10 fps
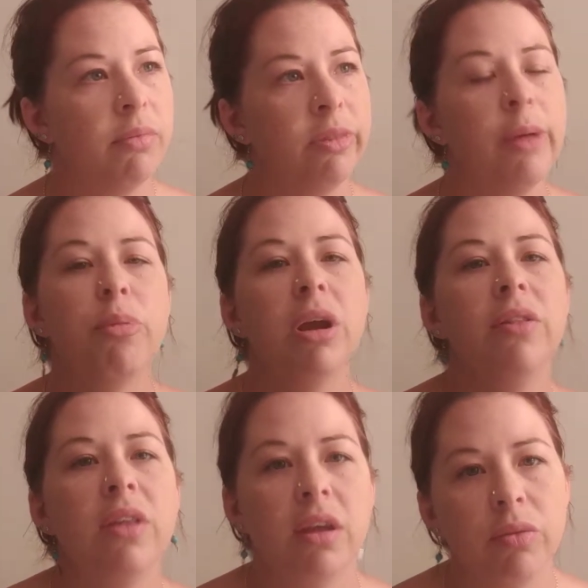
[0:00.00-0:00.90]
they're
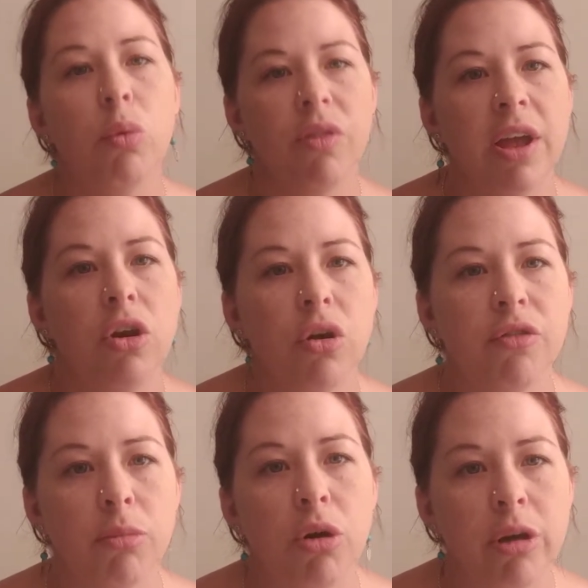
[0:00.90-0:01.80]
bringing what they know
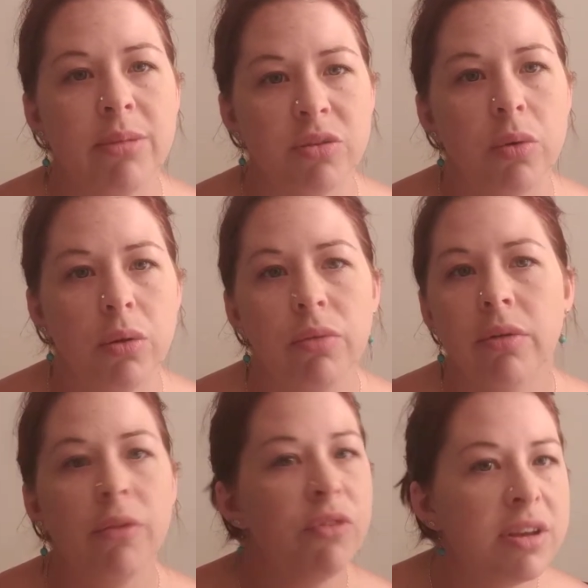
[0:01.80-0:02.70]
from home as well.
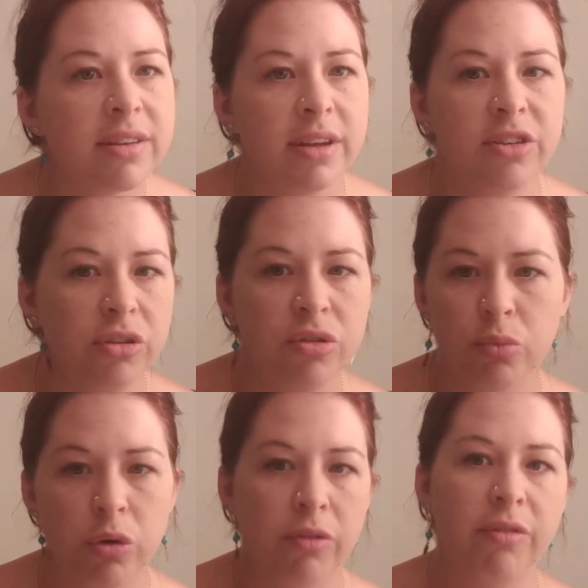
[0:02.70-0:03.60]
Obviously
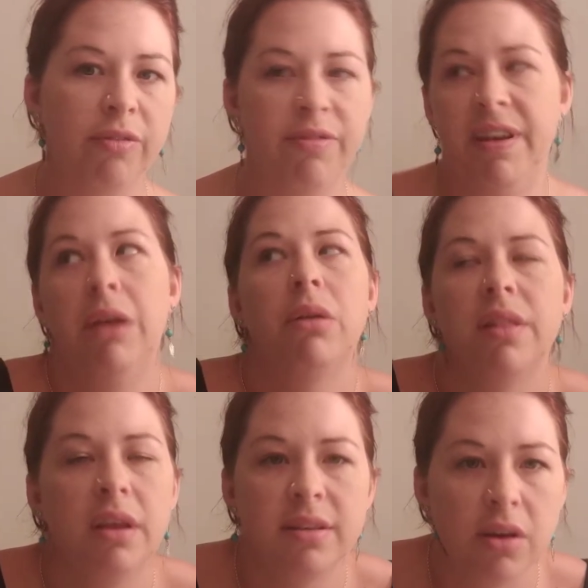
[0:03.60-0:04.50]
children would have found
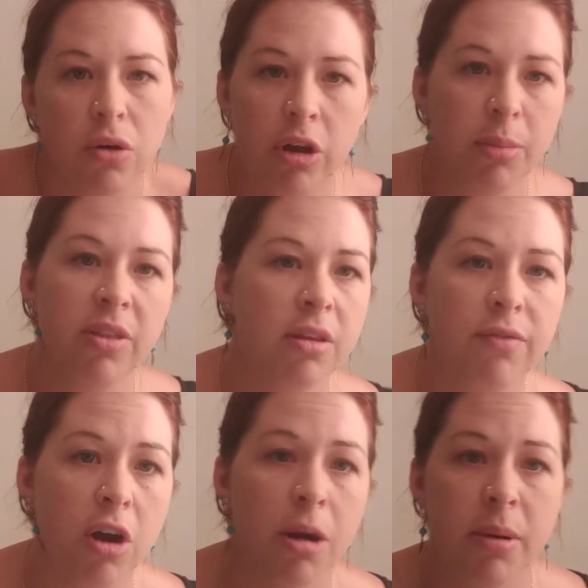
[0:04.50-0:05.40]
things at home in the
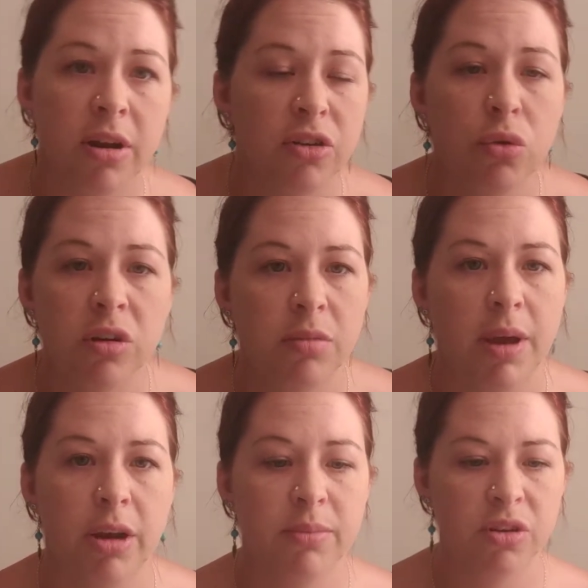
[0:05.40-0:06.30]
environment and talked
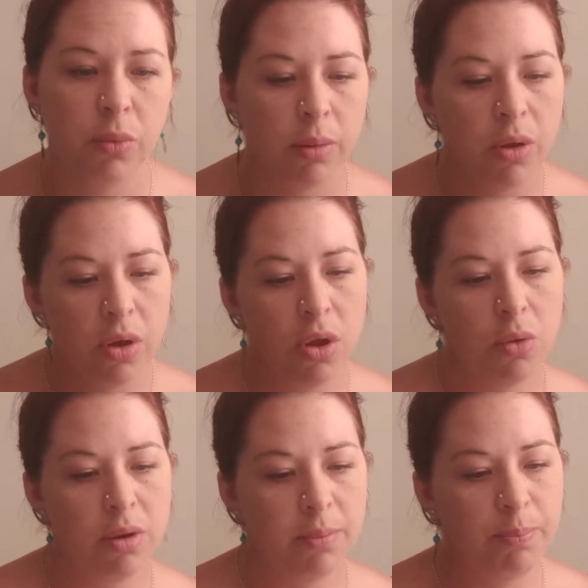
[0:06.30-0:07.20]
about them, so
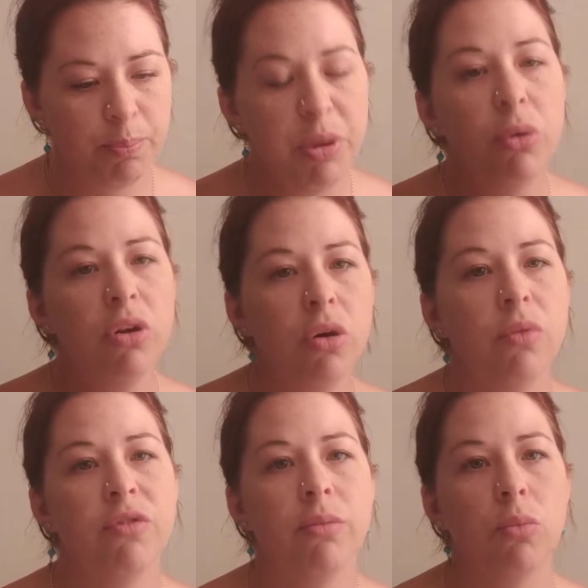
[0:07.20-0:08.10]
we're building
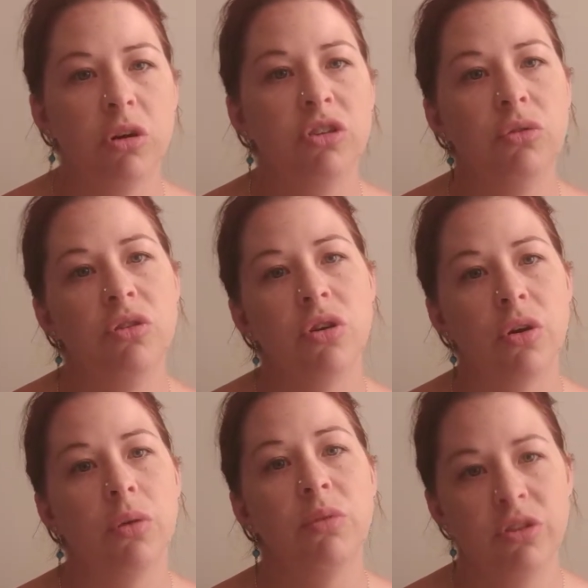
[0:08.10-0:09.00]
on from what children
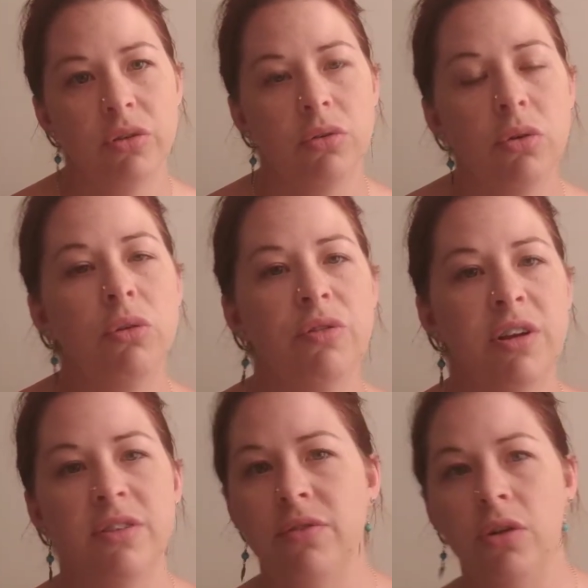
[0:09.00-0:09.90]
know, which is called
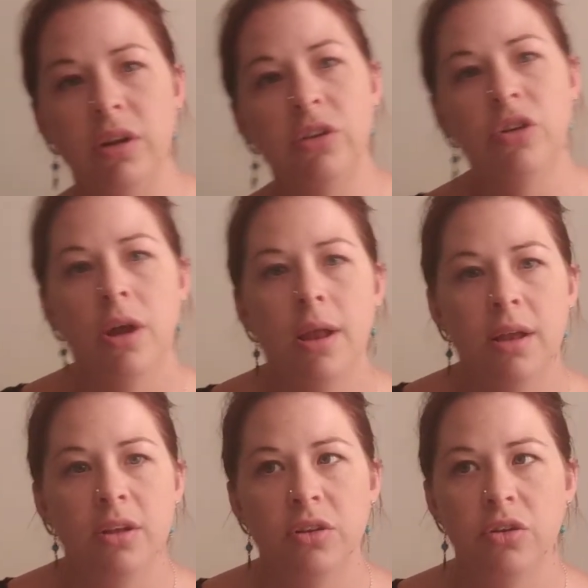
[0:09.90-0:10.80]
funds of knowledge.
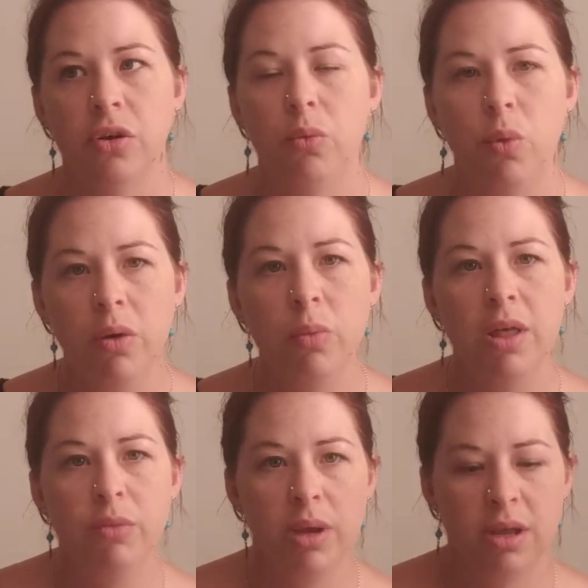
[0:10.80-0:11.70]
So one
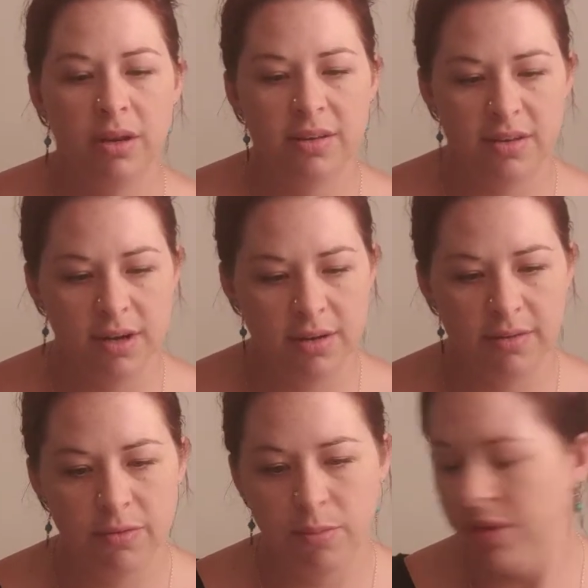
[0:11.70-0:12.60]
way that we can extend
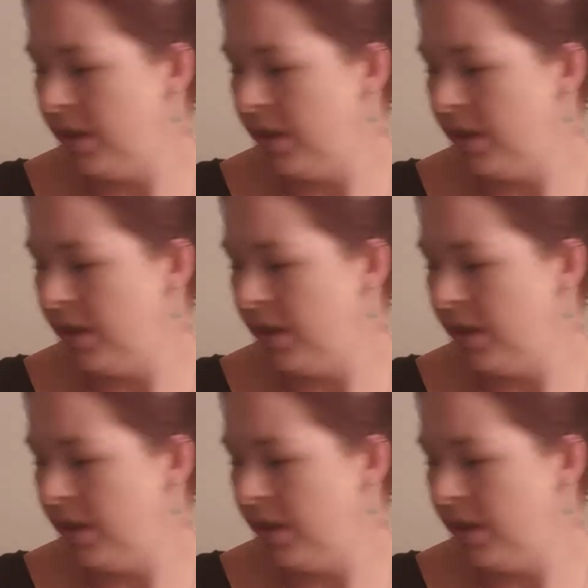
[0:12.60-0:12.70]
from